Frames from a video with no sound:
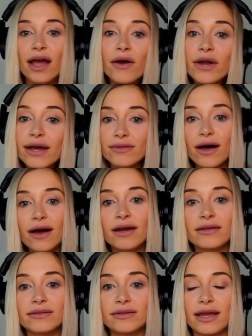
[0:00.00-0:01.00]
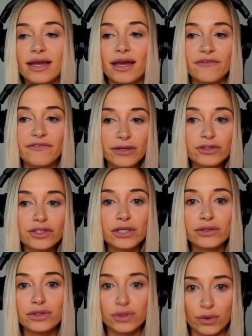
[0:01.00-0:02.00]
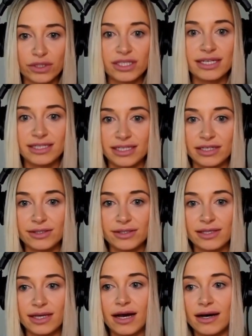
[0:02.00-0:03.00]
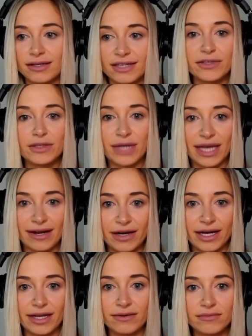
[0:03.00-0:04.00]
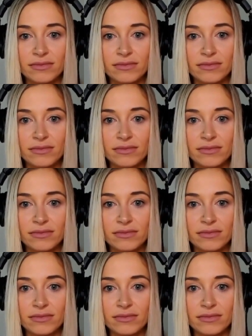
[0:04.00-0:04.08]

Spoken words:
okay, Elana, like if you start sourcing deals, I'll give you carry.